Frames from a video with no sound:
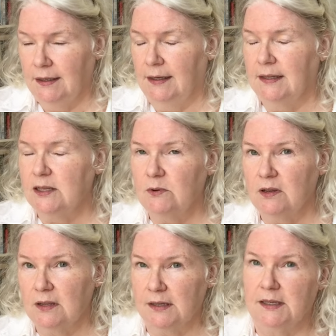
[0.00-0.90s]
And that's one of
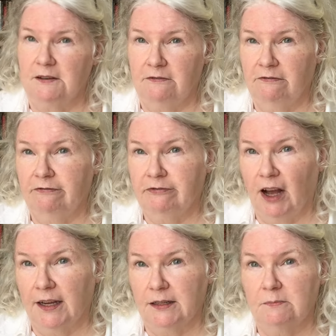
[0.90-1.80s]
the things I
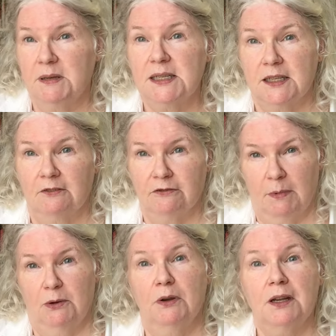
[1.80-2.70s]
find missing from
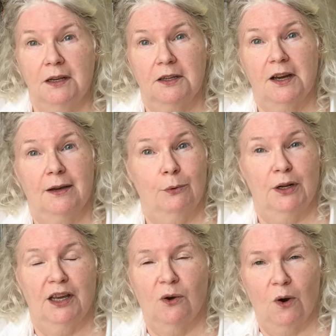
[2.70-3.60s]
my reading diet when
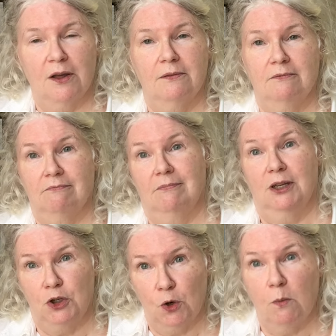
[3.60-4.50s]
I go on a
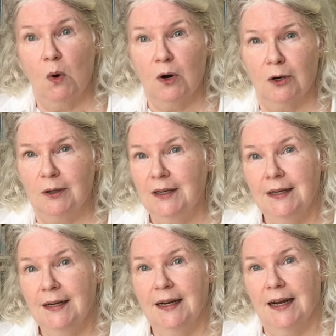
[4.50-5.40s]
no borrow.
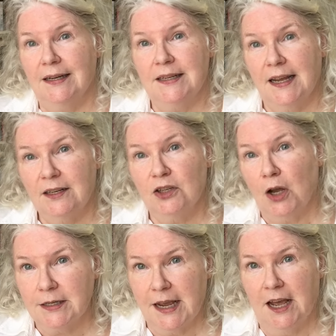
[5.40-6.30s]
I tend
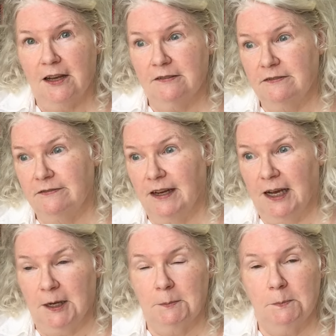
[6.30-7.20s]
not to have
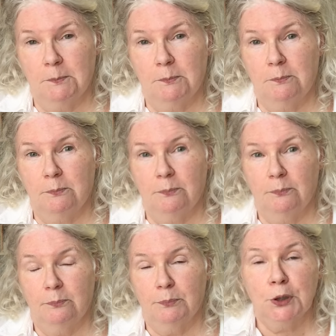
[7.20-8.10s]
um,
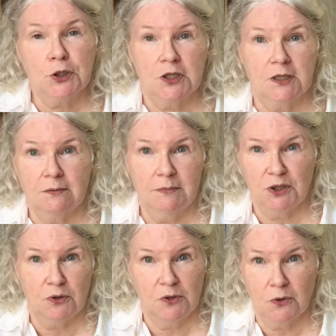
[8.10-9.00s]
purchased
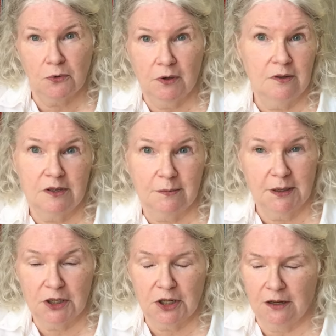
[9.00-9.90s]
mysteries or thrillers on
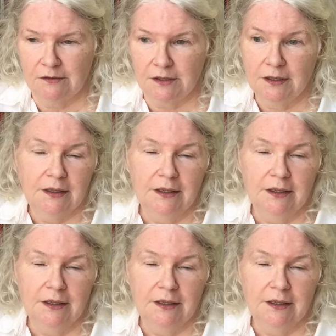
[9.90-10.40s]
my shelves.